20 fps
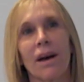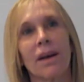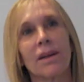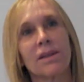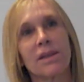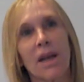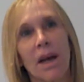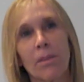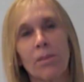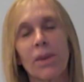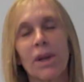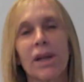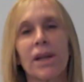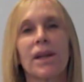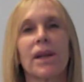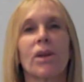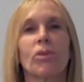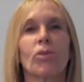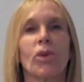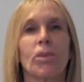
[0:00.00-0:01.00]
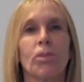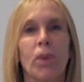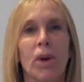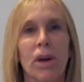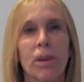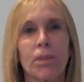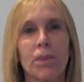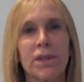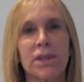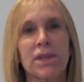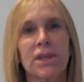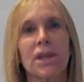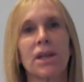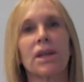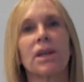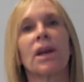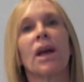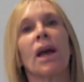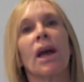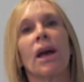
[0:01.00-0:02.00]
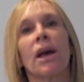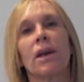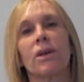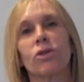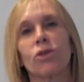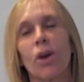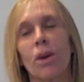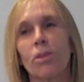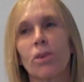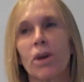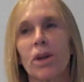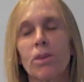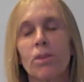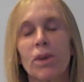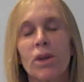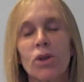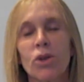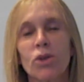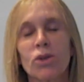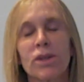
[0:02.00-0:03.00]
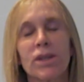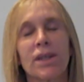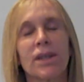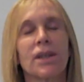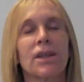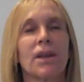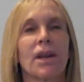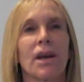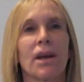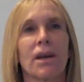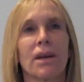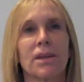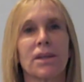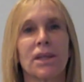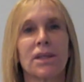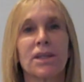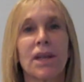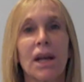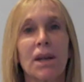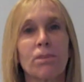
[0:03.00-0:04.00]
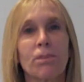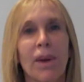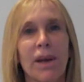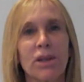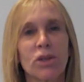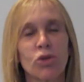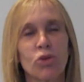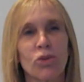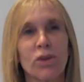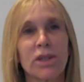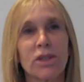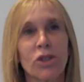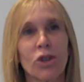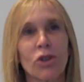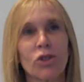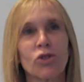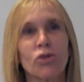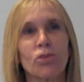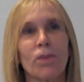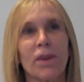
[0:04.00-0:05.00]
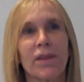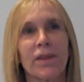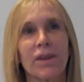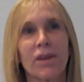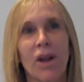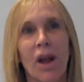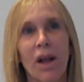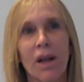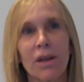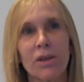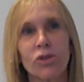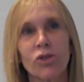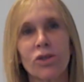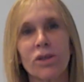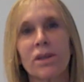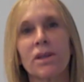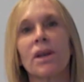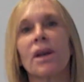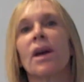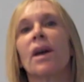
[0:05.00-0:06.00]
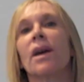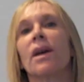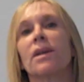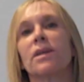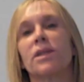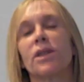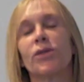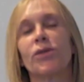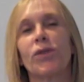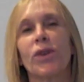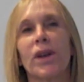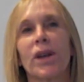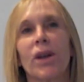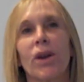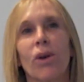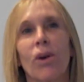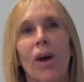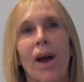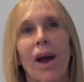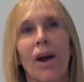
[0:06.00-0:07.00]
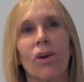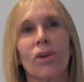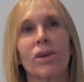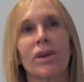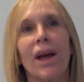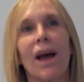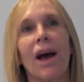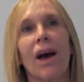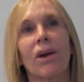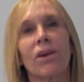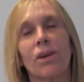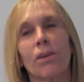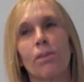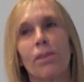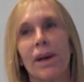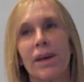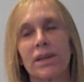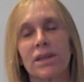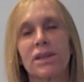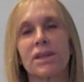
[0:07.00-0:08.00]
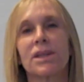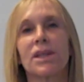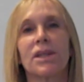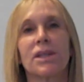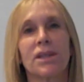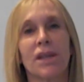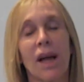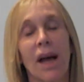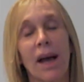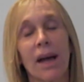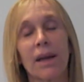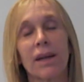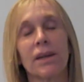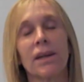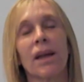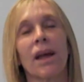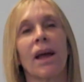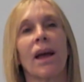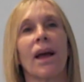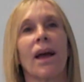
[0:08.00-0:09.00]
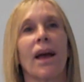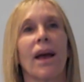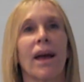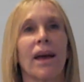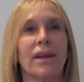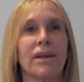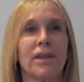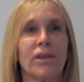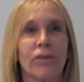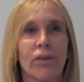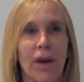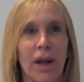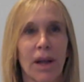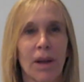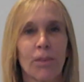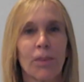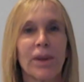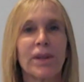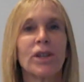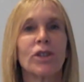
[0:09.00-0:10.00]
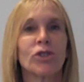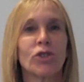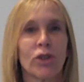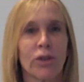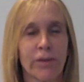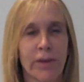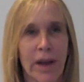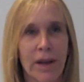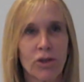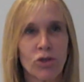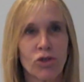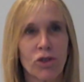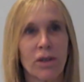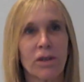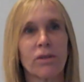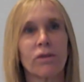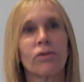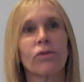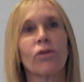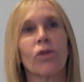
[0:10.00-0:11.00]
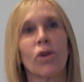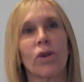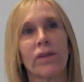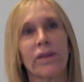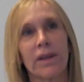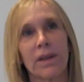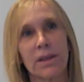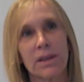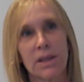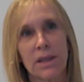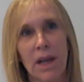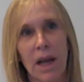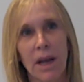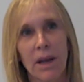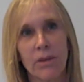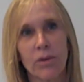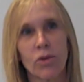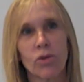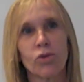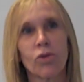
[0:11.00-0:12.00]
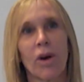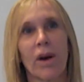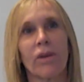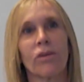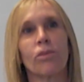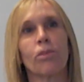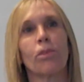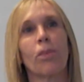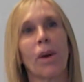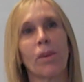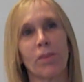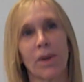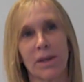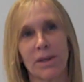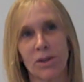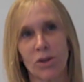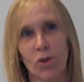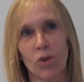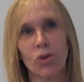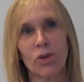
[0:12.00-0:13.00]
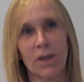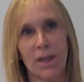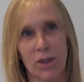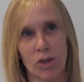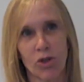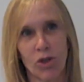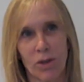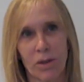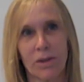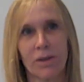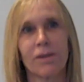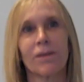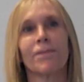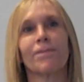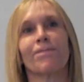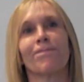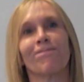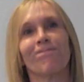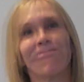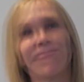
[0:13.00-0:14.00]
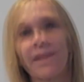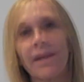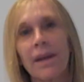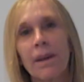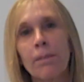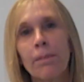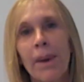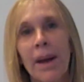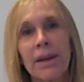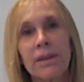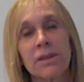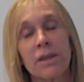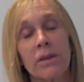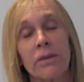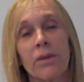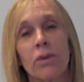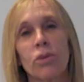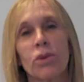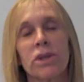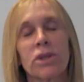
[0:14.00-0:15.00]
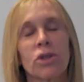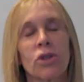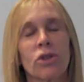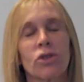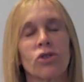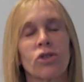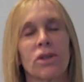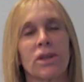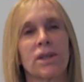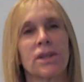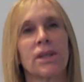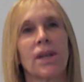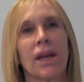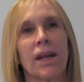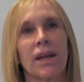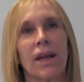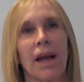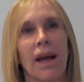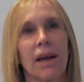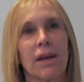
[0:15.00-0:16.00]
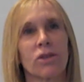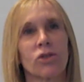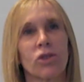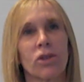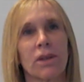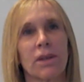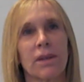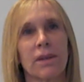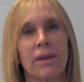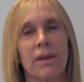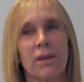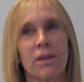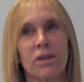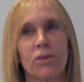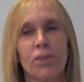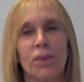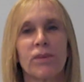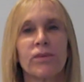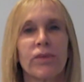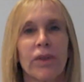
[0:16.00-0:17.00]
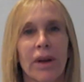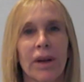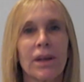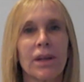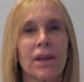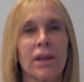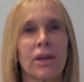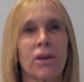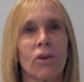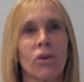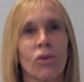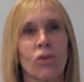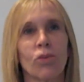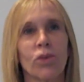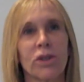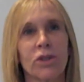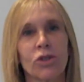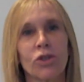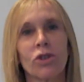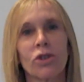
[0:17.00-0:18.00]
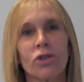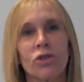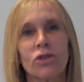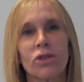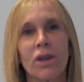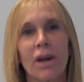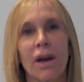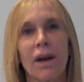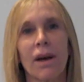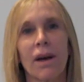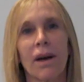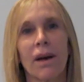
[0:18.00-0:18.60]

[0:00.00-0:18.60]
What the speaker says: assembling and repurposing. So I'm going to be using design-based research methodology to figure out how to best design and develop an intervention for these K-12 public school teachers. The impact of the research is that actually there's been very little research